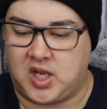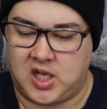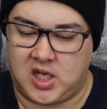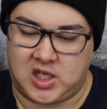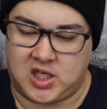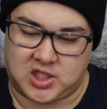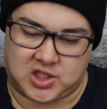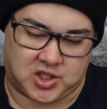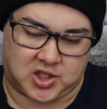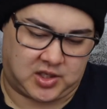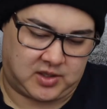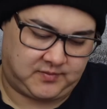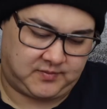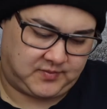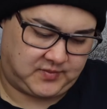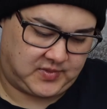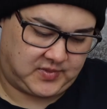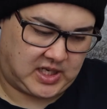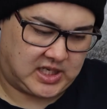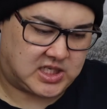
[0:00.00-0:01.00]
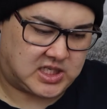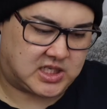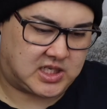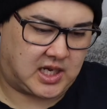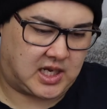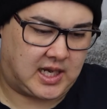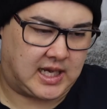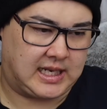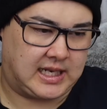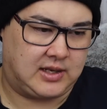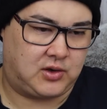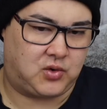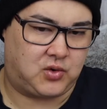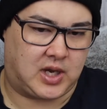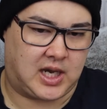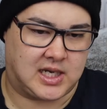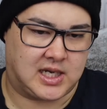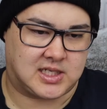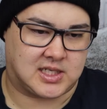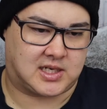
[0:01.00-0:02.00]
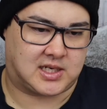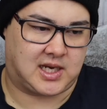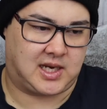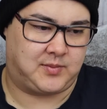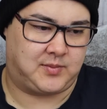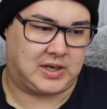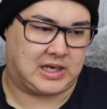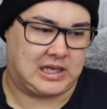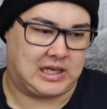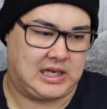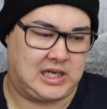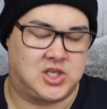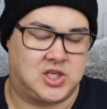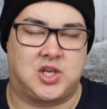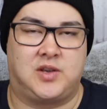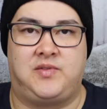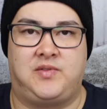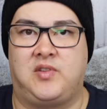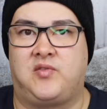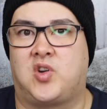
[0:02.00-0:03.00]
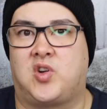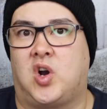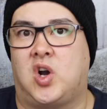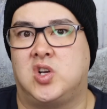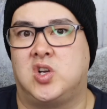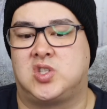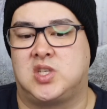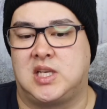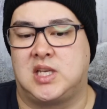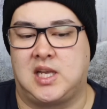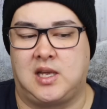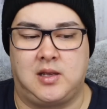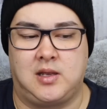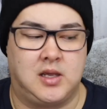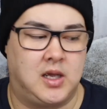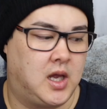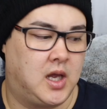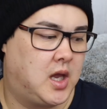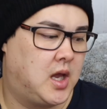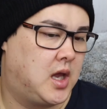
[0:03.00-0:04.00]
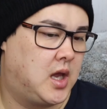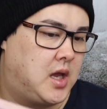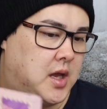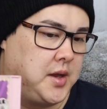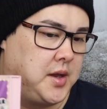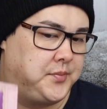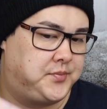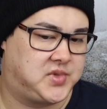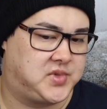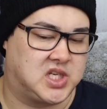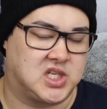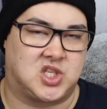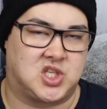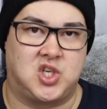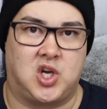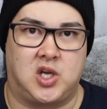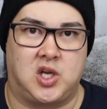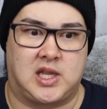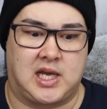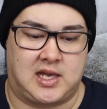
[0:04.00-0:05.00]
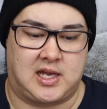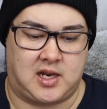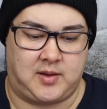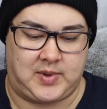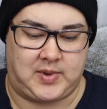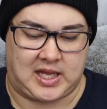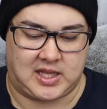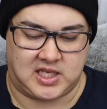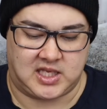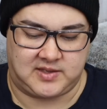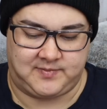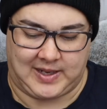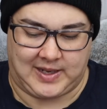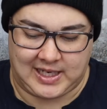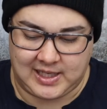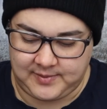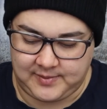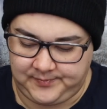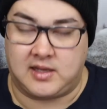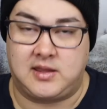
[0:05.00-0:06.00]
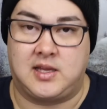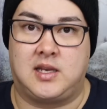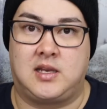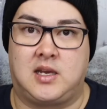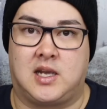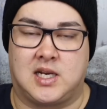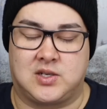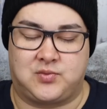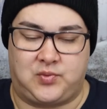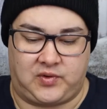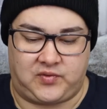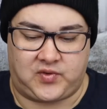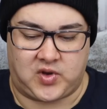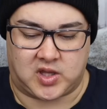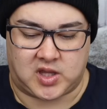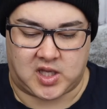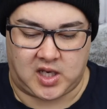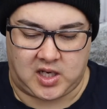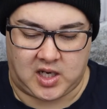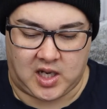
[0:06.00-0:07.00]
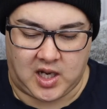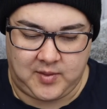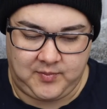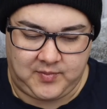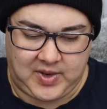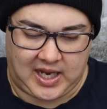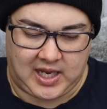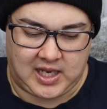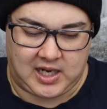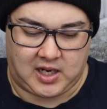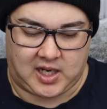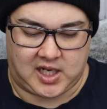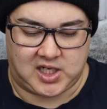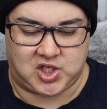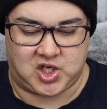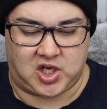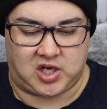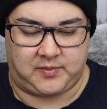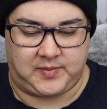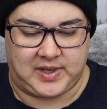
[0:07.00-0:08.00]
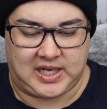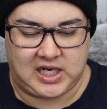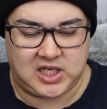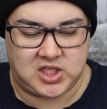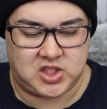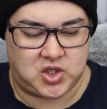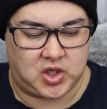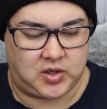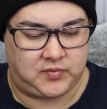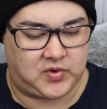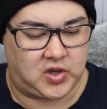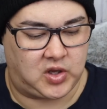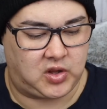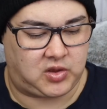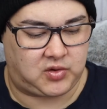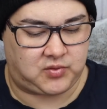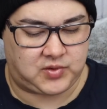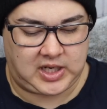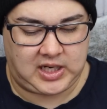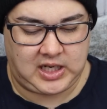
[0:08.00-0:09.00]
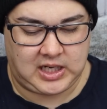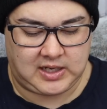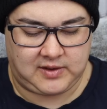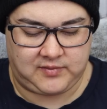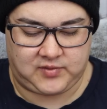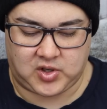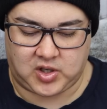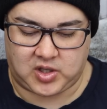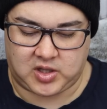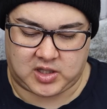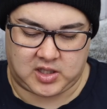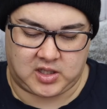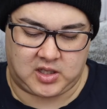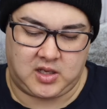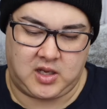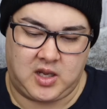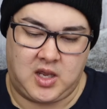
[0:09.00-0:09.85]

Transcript: so it's a little hard to keep it clean. So if you've got OCD, just know that about this palette. And then guys, we've got the nine pan eyeshadow palette. So I've got three. I've got the